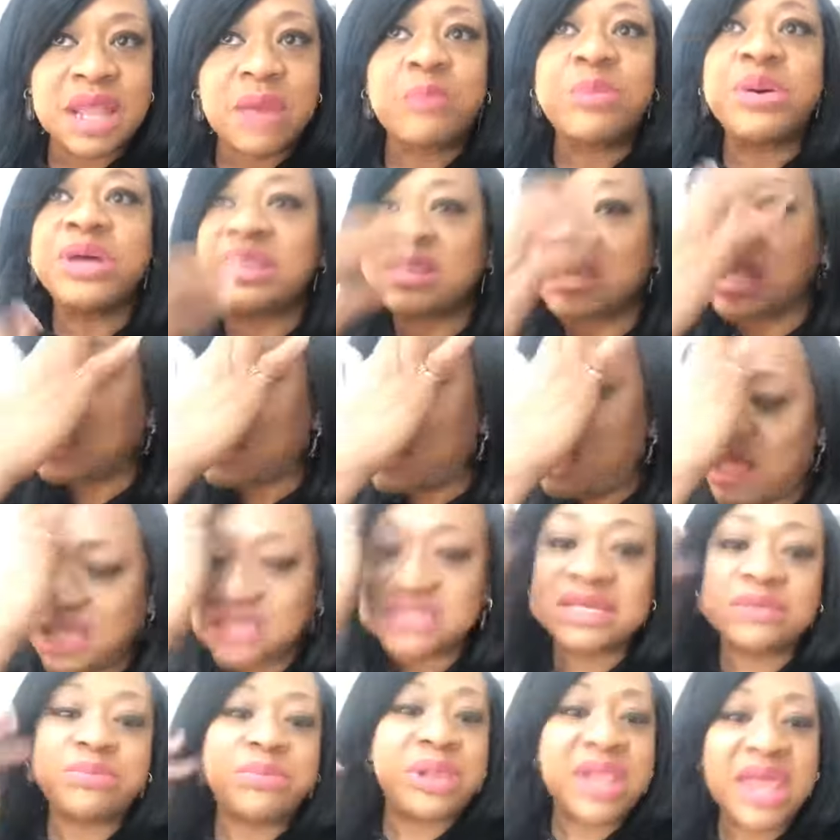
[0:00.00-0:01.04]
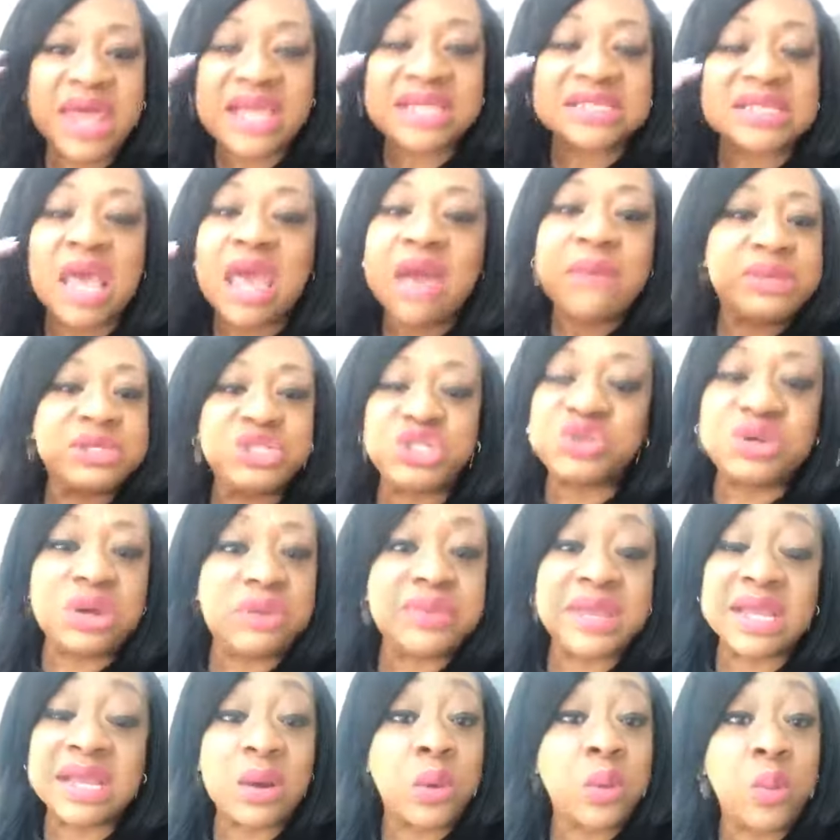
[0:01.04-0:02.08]
Put the laws in place, but you
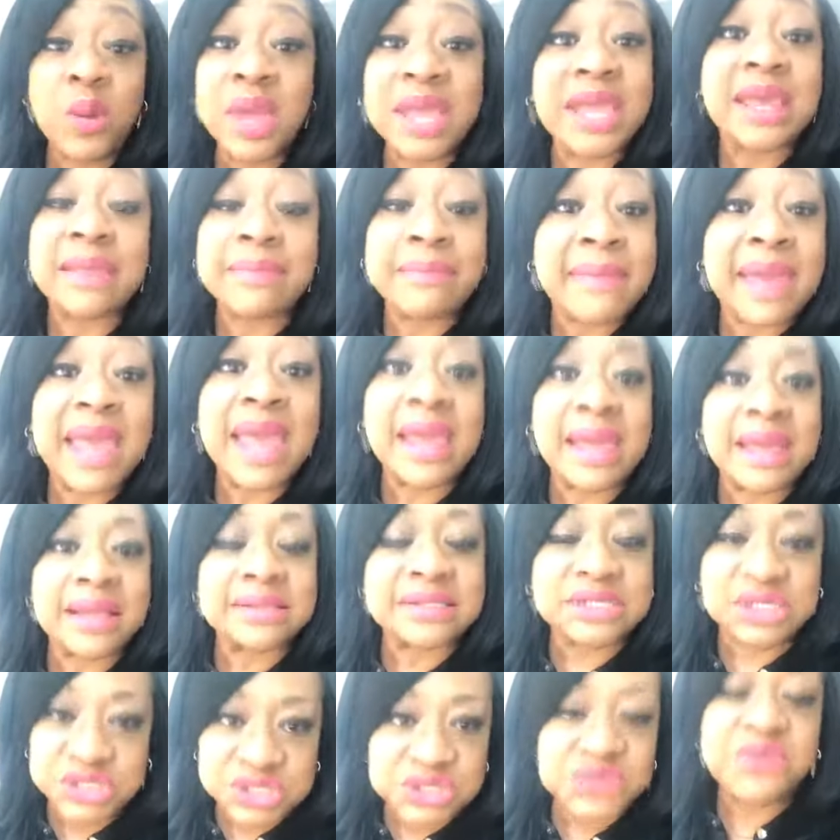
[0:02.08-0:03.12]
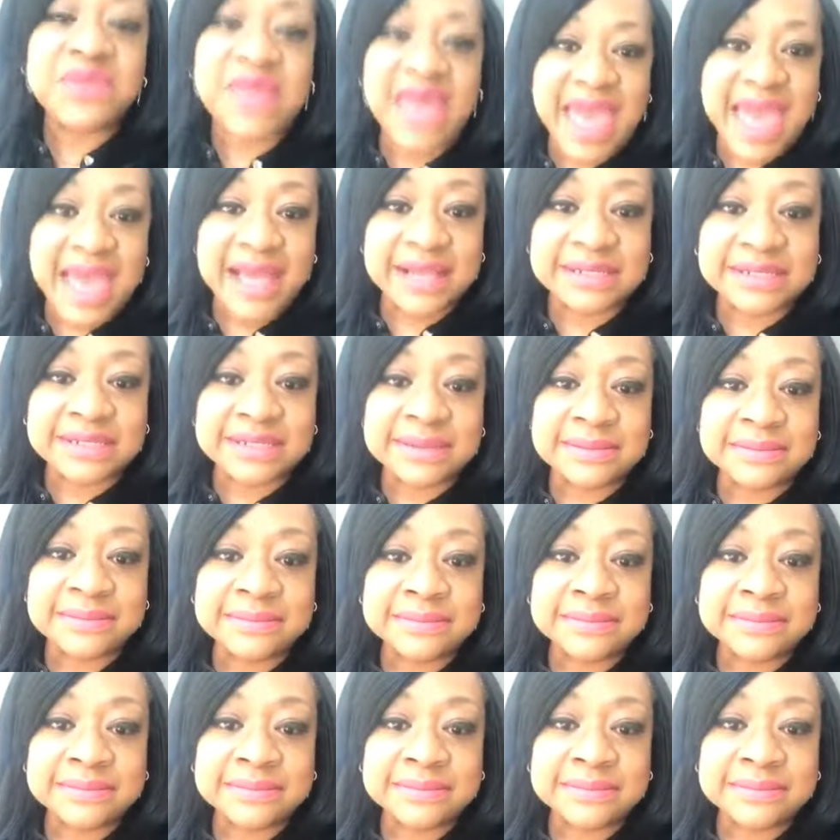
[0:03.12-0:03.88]
don't need a wicked man to do that.